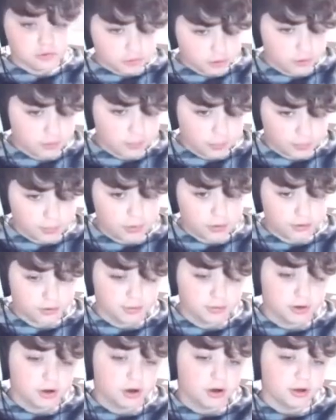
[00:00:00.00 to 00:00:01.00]
Turnable
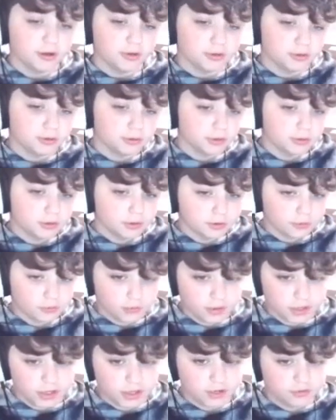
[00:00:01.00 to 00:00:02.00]
building on.
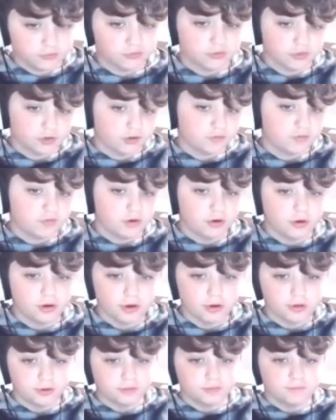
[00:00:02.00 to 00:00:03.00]
Creative stuff
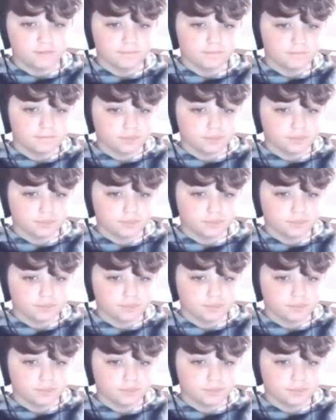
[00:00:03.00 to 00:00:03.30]
on.